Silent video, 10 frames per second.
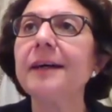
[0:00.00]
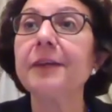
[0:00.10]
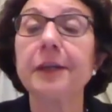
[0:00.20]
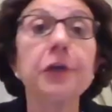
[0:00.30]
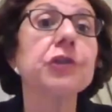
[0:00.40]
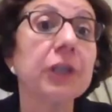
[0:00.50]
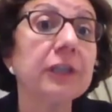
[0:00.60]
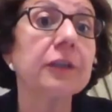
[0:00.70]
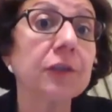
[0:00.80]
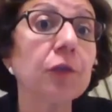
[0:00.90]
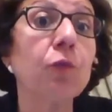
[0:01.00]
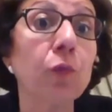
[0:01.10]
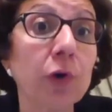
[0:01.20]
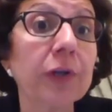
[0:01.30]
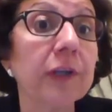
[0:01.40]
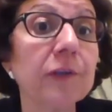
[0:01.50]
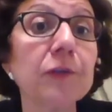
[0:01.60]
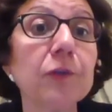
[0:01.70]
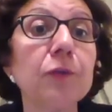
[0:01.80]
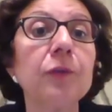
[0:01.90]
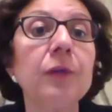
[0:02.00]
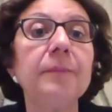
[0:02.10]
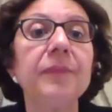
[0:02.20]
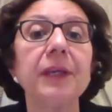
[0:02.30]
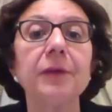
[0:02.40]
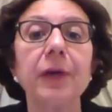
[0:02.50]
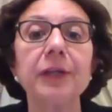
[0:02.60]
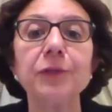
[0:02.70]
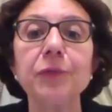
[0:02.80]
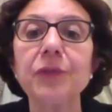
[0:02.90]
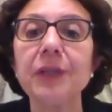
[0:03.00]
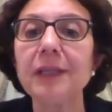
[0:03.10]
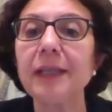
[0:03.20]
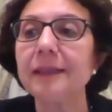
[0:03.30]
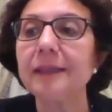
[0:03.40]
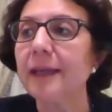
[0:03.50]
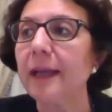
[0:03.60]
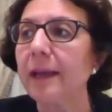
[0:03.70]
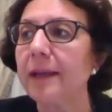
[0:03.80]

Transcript: financial literacy work in school. I do think that the